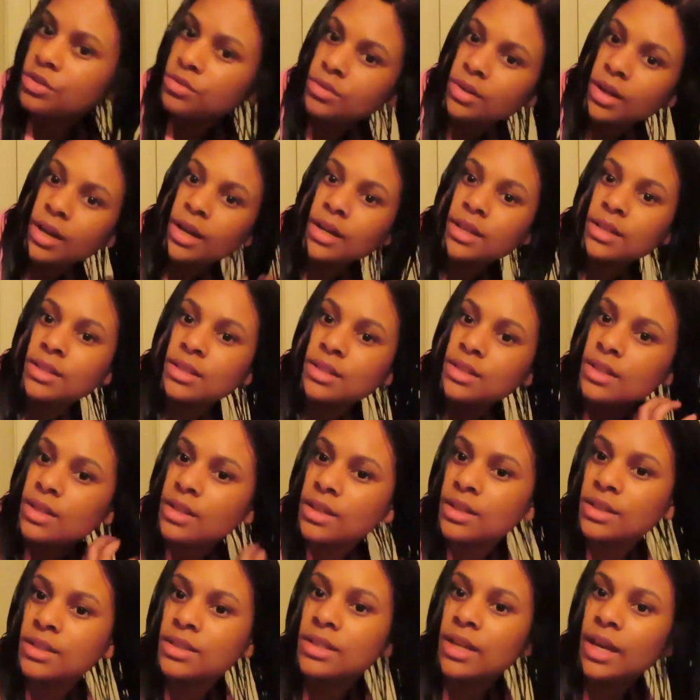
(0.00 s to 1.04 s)
do next
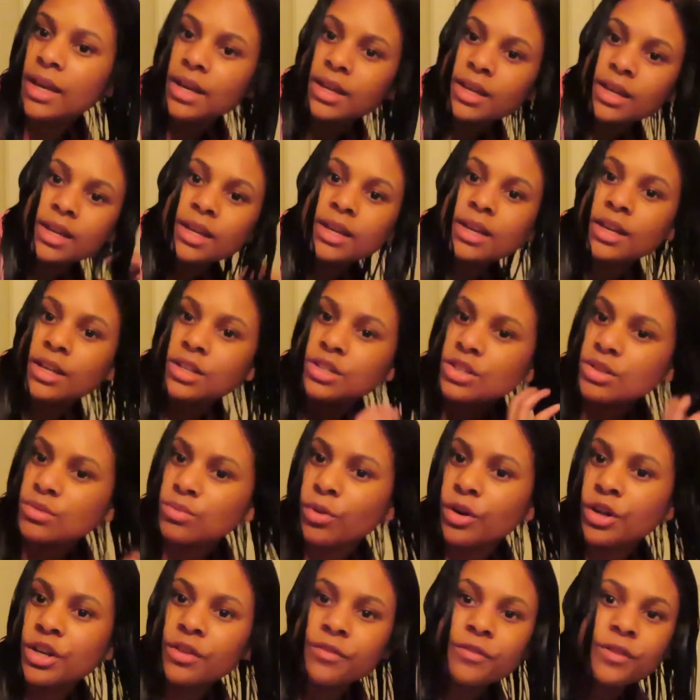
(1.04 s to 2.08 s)
is take it and just
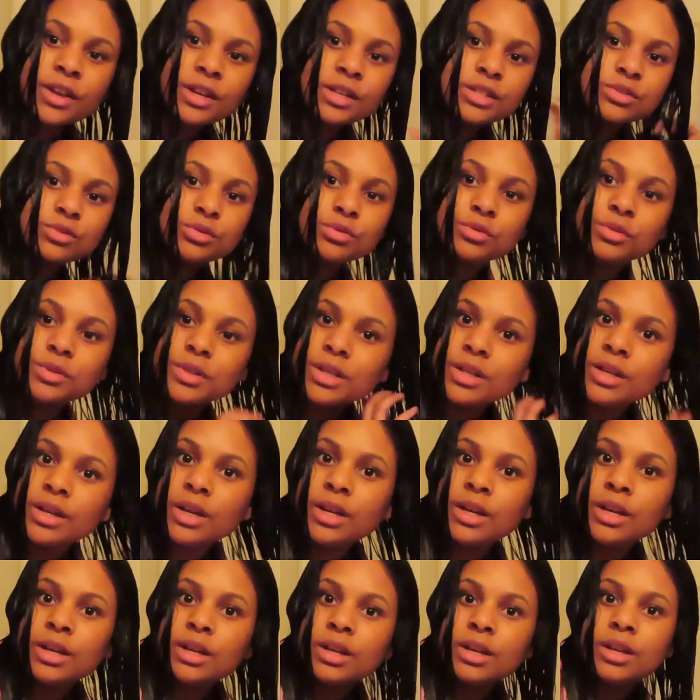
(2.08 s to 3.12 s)
run your fingers through it.
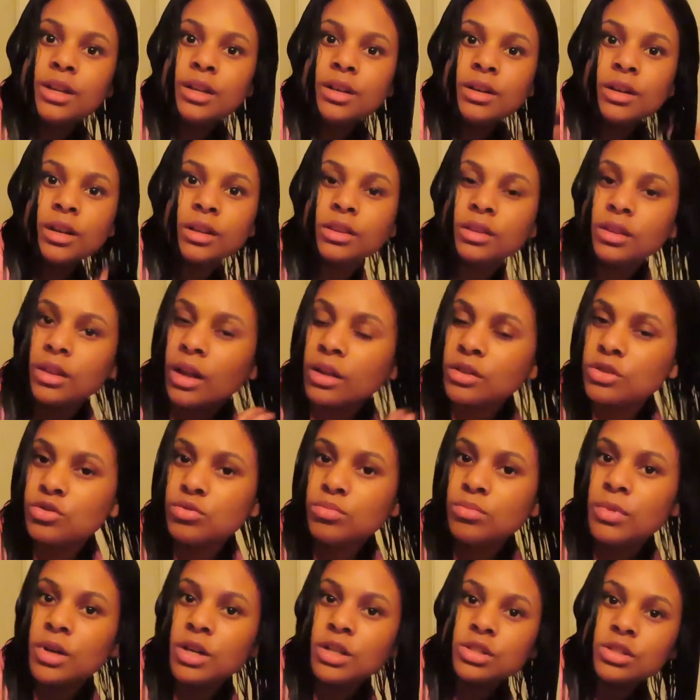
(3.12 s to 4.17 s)
Not
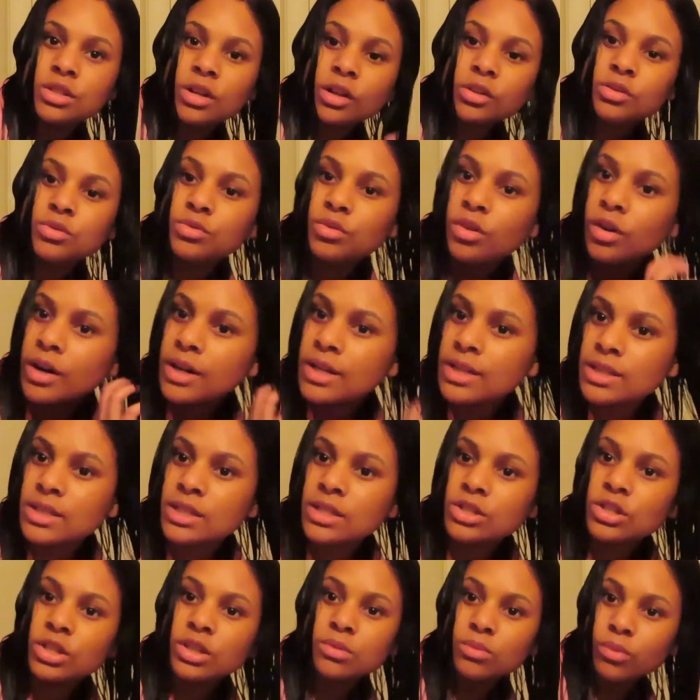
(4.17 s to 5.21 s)
too much, not too
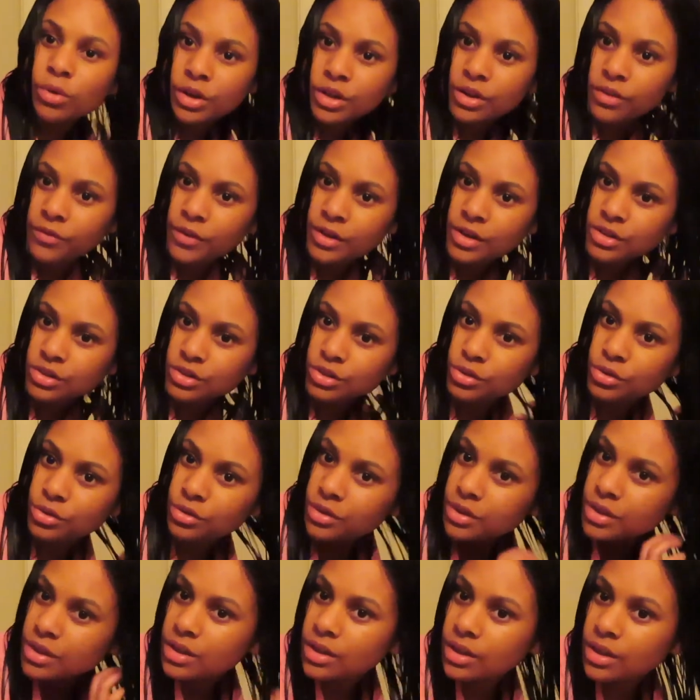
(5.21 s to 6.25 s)
crazy, just run your fingers through
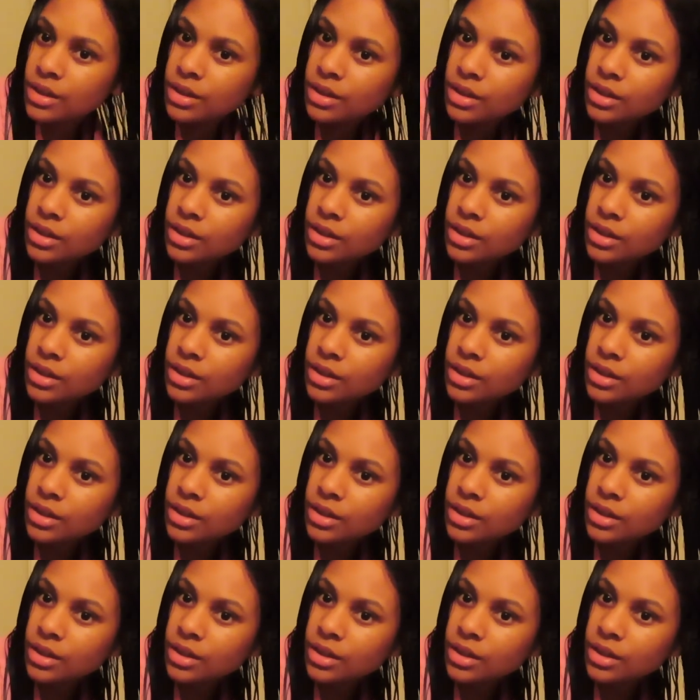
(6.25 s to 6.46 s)
it.